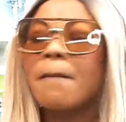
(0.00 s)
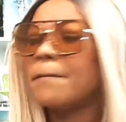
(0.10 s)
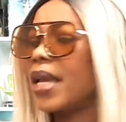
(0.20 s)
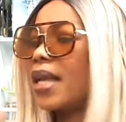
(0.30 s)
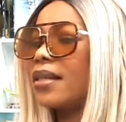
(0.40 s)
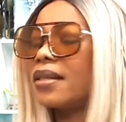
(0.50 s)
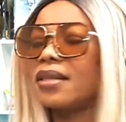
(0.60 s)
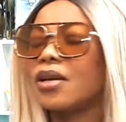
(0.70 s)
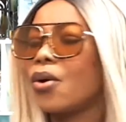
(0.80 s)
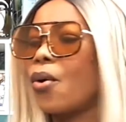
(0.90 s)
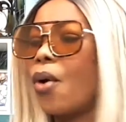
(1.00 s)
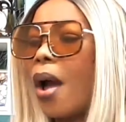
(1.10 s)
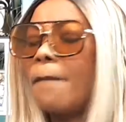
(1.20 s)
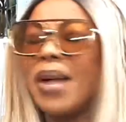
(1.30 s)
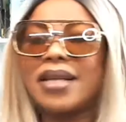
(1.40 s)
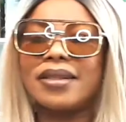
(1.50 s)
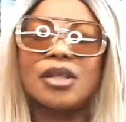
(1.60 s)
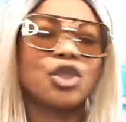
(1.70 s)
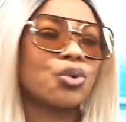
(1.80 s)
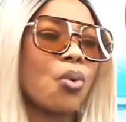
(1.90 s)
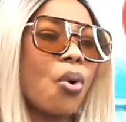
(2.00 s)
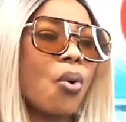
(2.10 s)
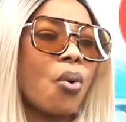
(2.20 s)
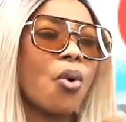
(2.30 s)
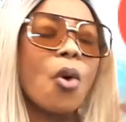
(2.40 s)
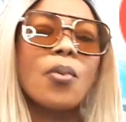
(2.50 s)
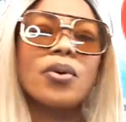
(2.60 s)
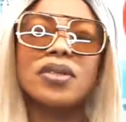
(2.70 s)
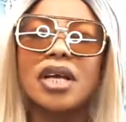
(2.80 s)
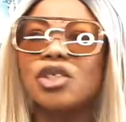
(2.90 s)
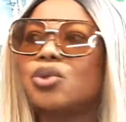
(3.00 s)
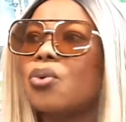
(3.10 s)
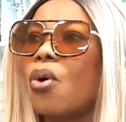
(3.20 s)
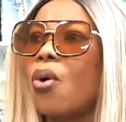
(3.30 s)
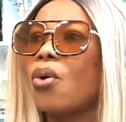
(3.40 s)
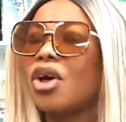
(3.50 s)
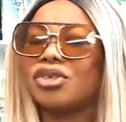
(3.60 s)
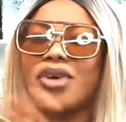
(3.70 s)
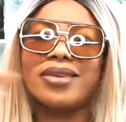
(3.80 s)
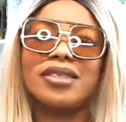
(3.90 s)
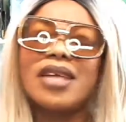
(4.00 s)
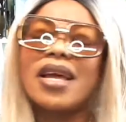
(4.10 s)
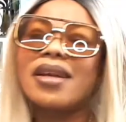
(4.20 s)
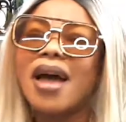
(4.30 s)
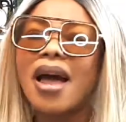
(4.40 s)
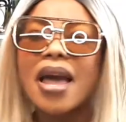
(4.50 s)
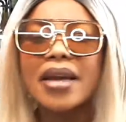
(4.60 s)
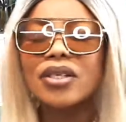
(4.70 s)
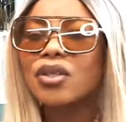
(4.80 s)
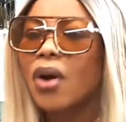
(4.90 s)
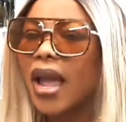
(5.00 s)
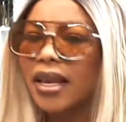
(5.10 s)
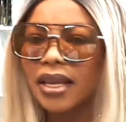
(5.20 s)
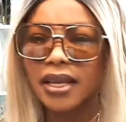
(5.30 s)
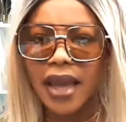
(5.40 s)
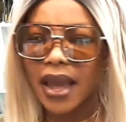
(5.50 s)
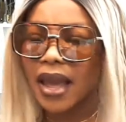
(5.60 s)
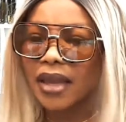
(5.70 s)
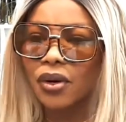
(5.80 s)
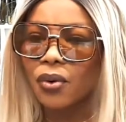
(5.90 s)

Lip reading: Being, bisexual, homosexual, transgender, it's not any gay,